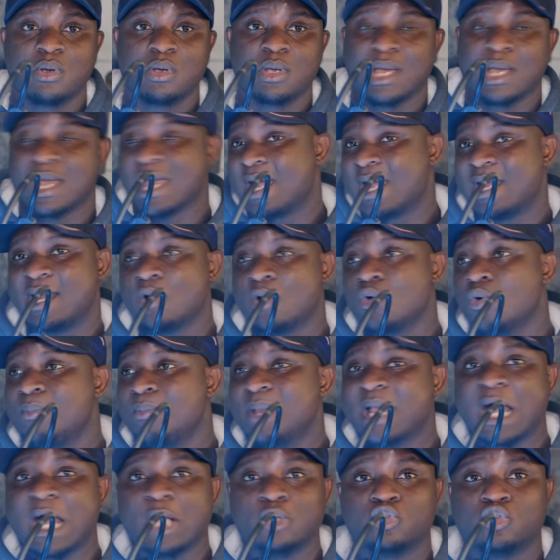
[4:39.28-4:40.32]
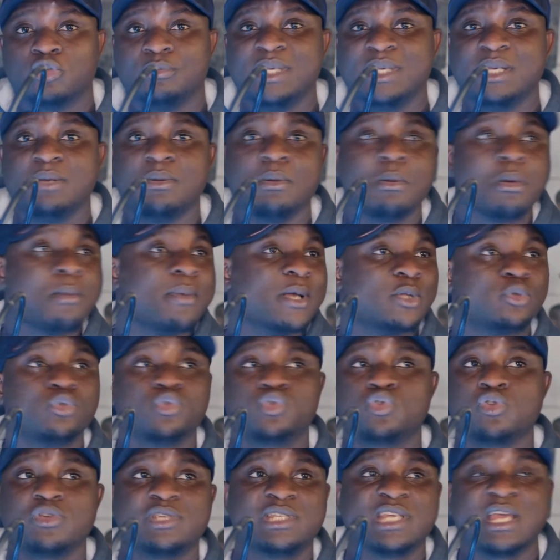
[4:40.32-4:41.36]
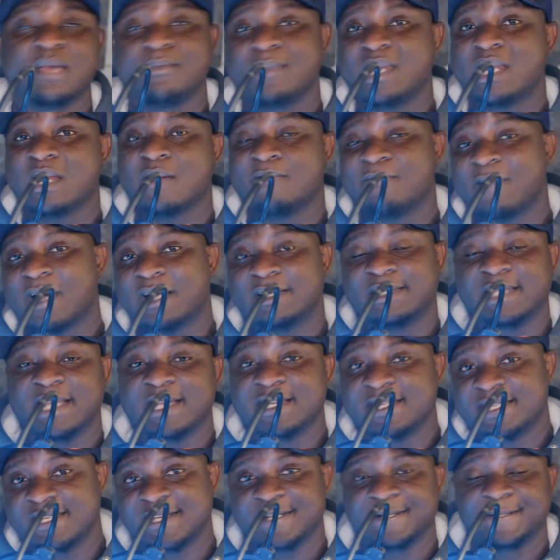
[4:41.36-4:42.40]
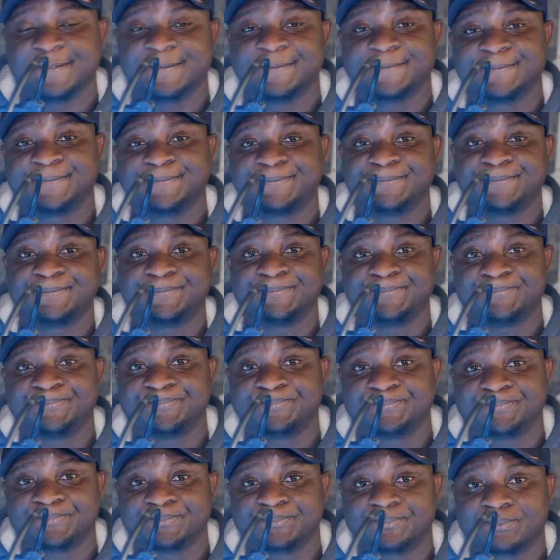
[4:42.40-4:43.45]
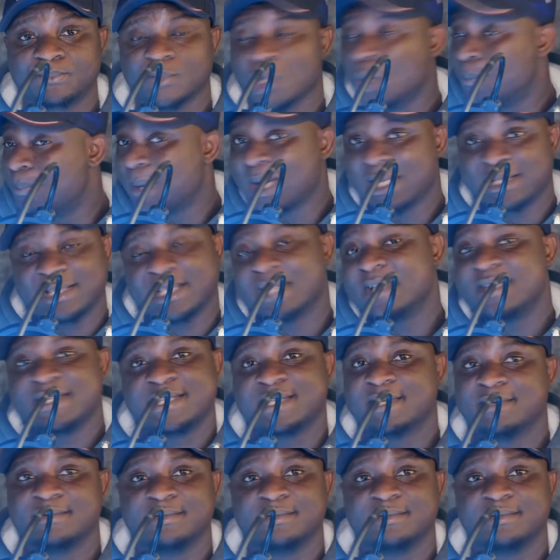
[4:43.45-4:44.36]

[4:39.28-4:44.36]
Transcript: ene no bia atumi di bibi beto social media for attention o pa attention